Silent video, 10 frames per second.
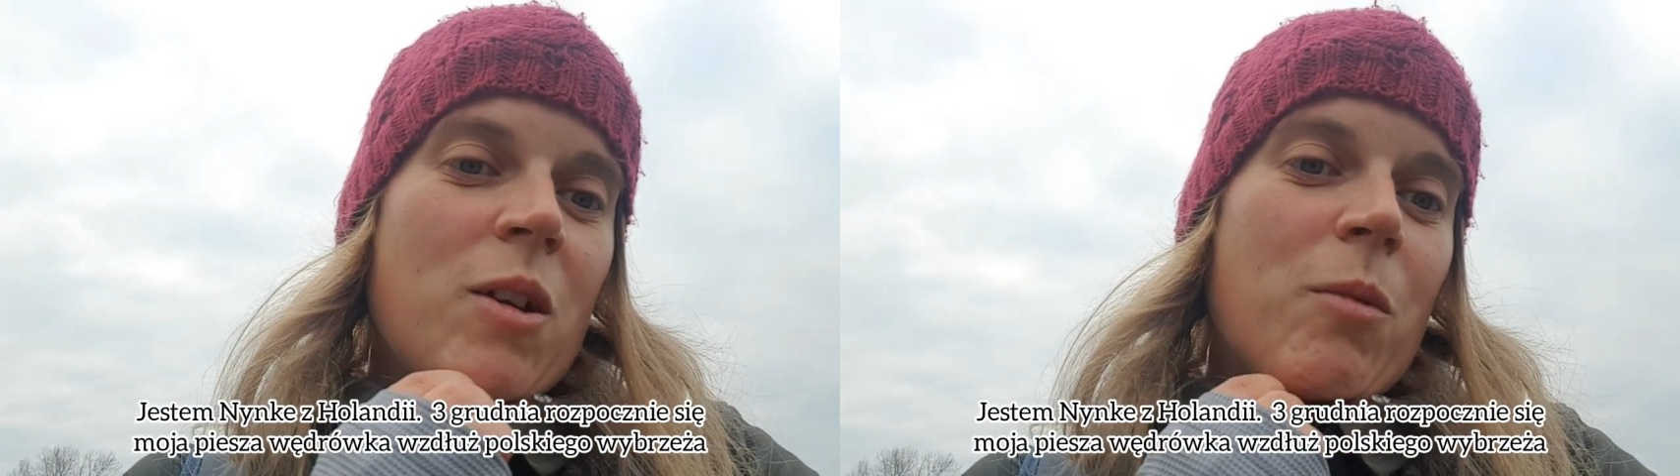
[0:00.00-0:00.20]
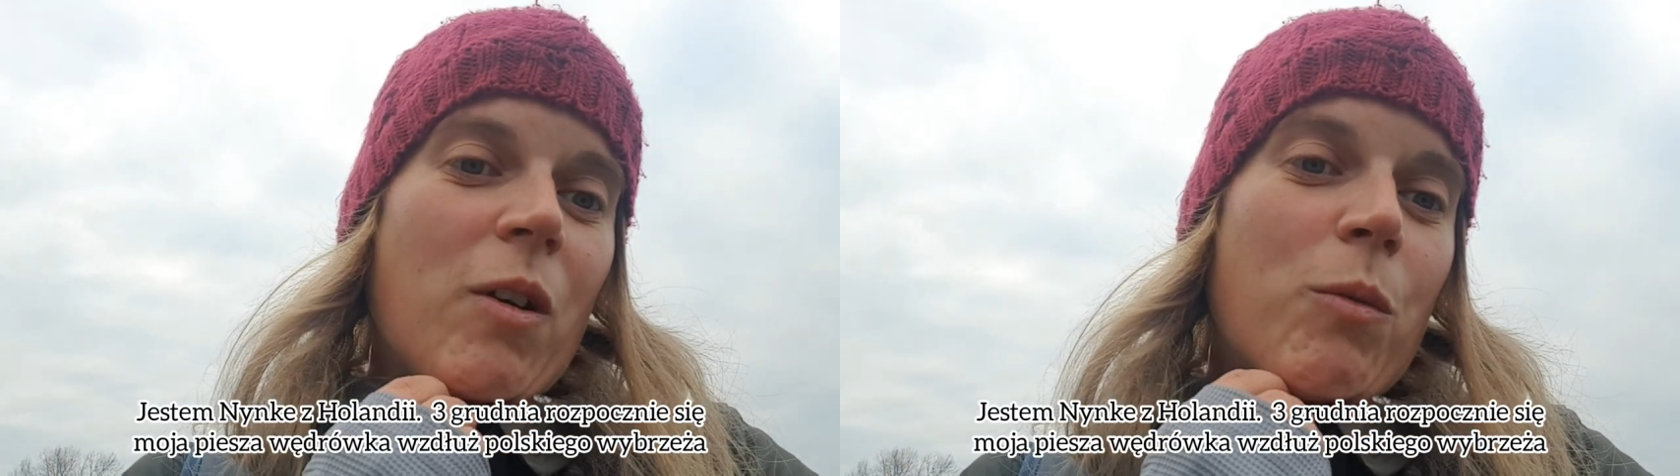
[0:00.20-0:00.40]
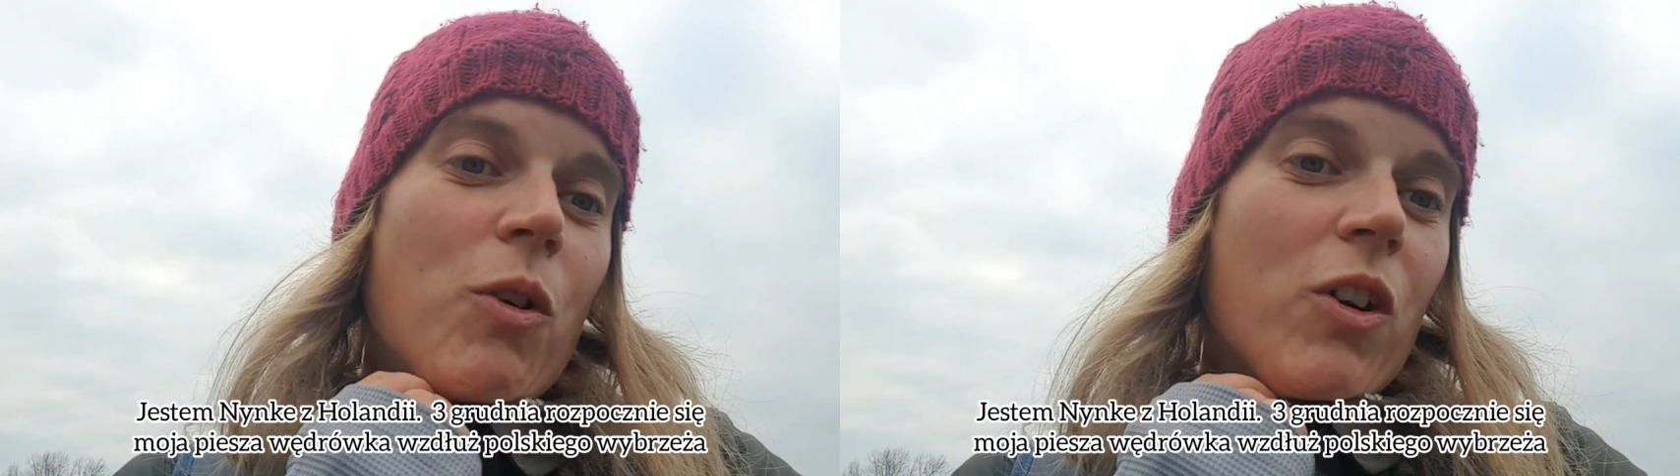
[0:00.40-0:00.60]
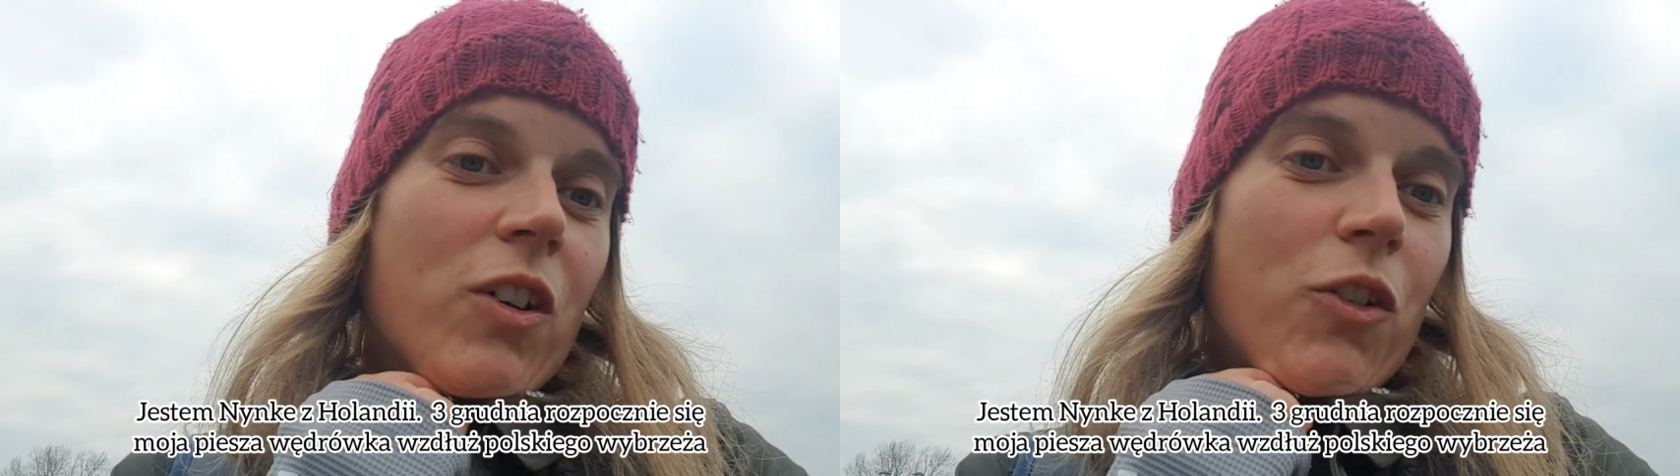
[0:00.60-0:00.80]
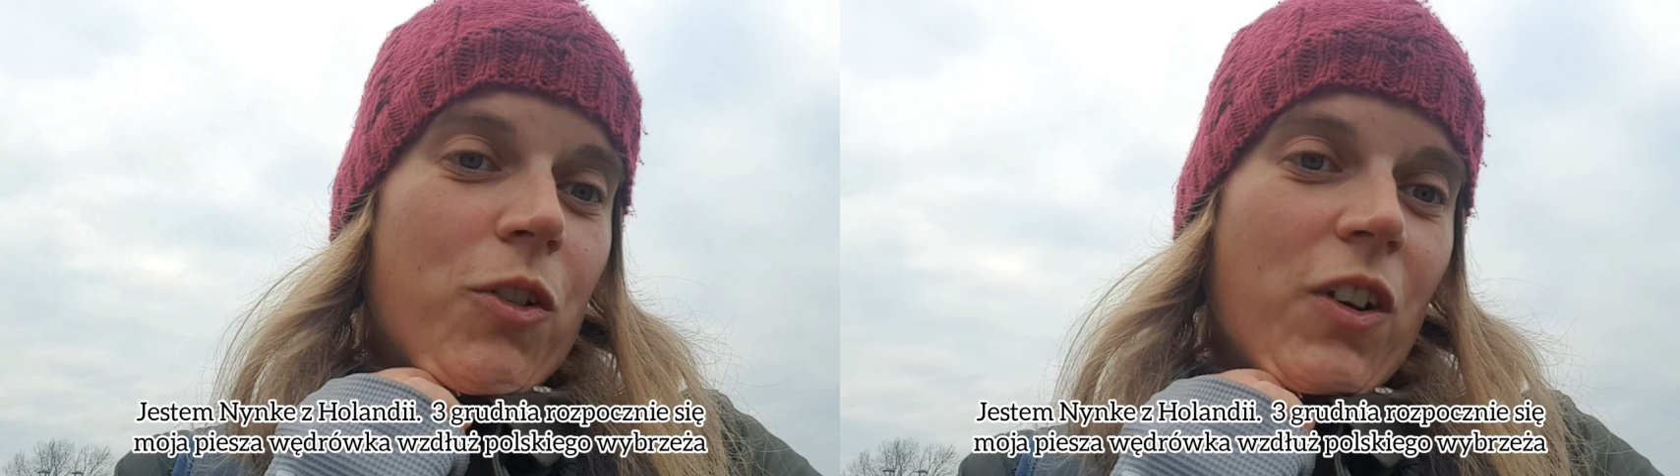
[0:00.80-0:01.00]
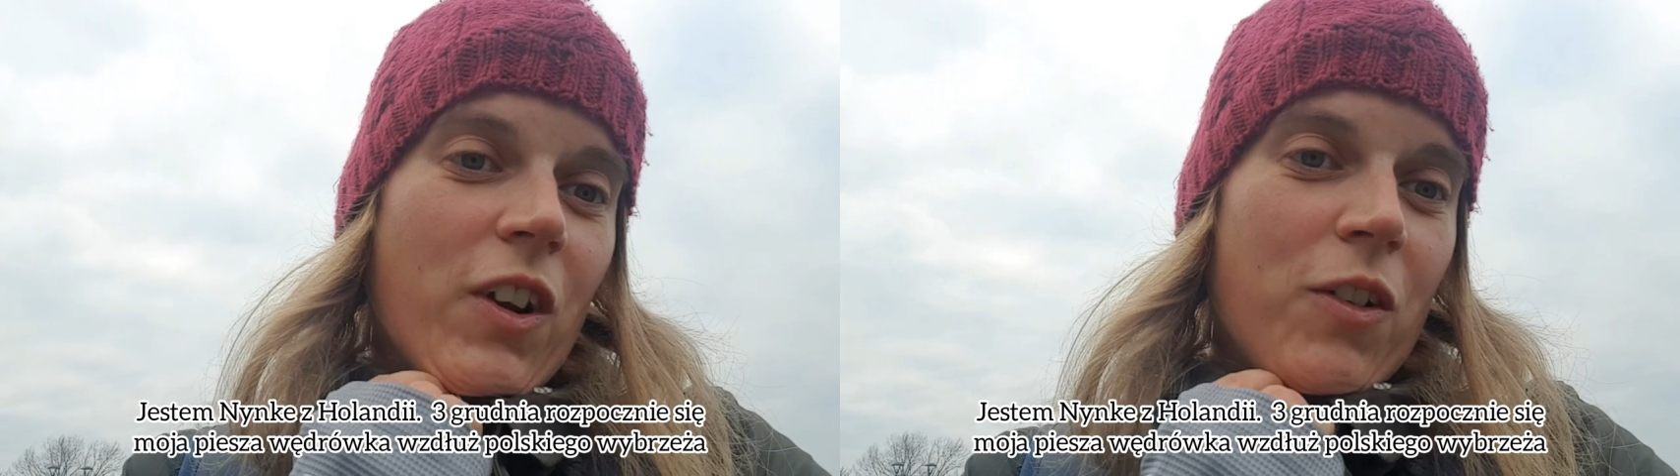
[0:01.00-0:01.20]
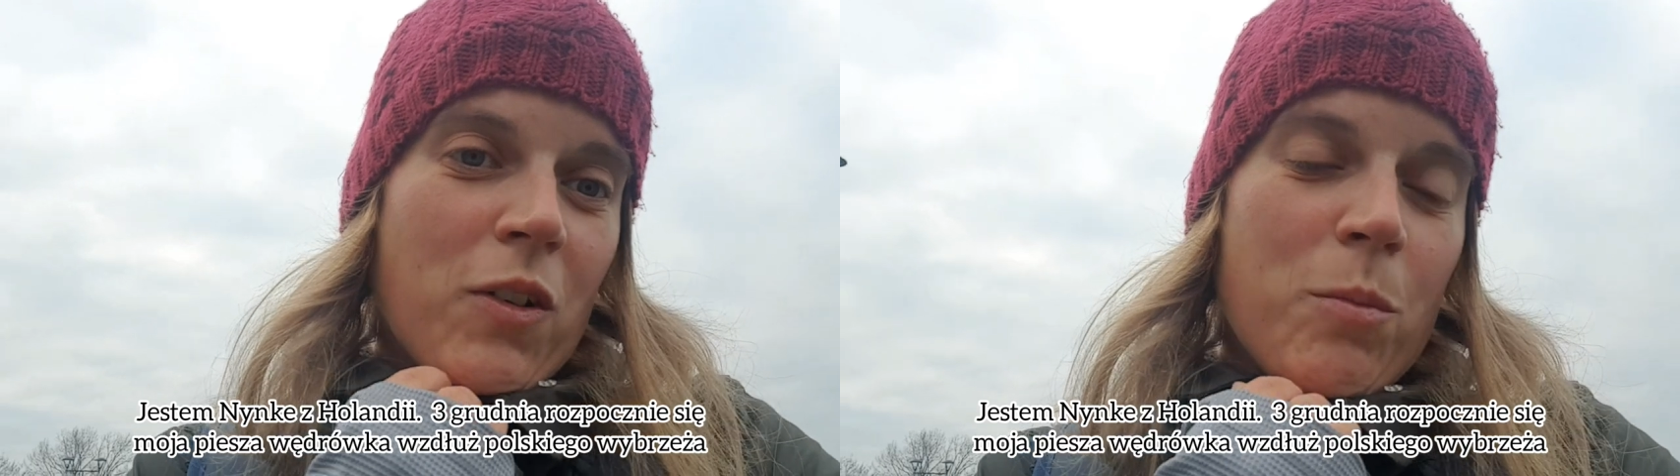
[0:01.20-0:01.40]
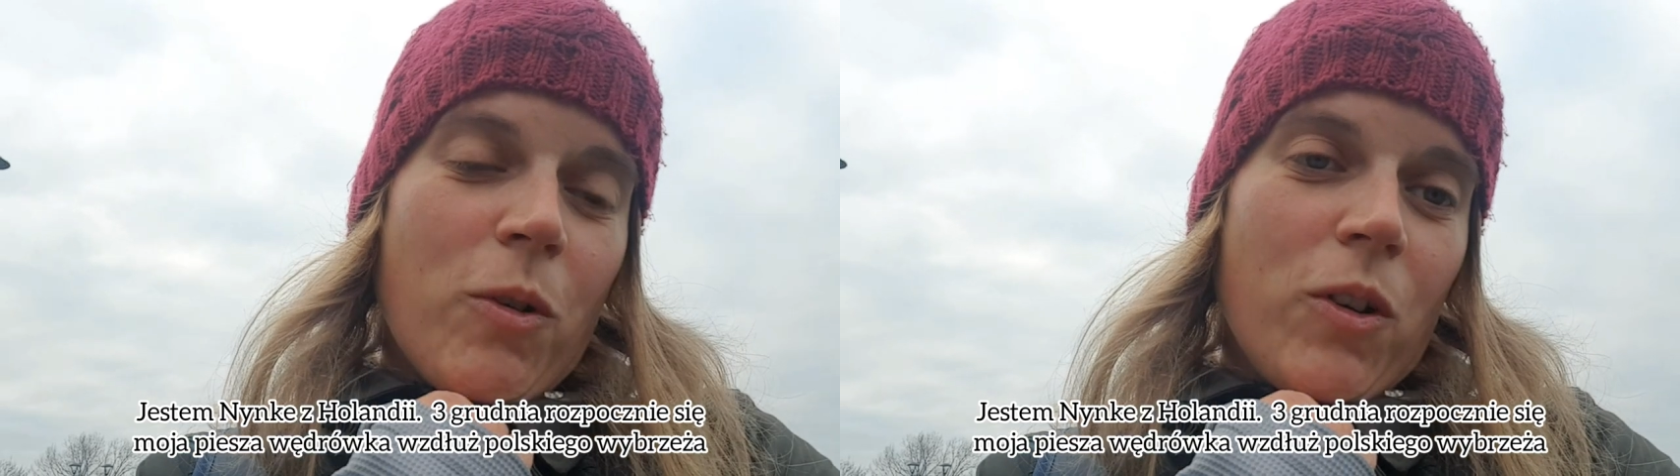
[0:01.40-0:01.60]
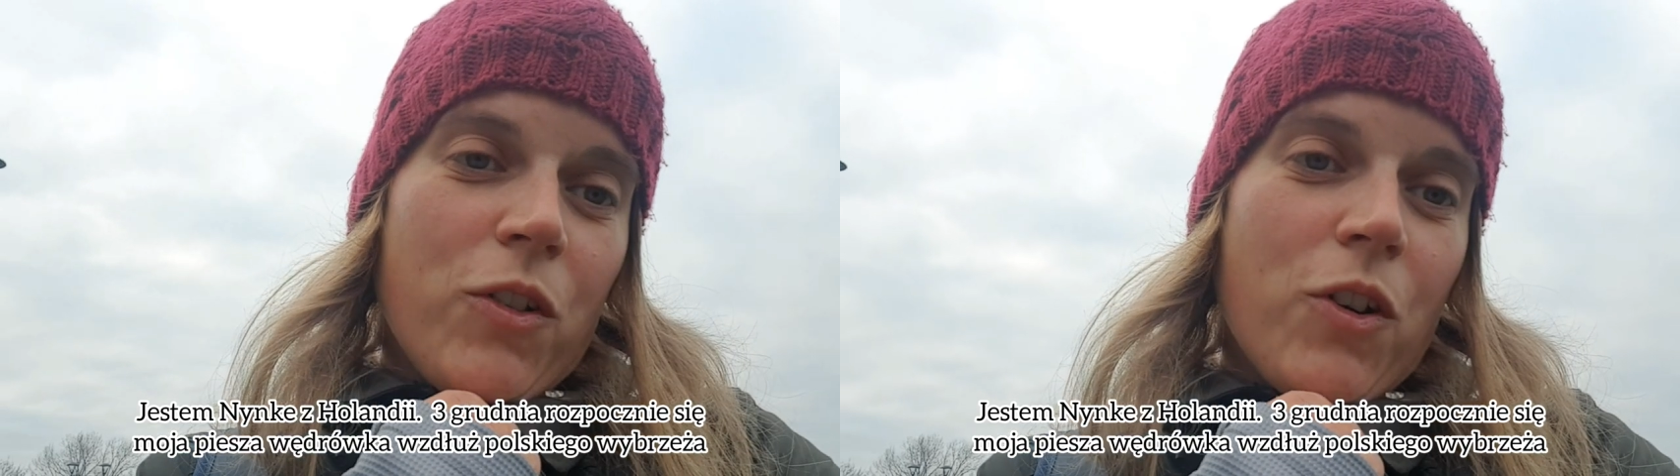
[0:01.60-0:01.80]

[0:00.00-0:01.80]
my walking journey along the Polish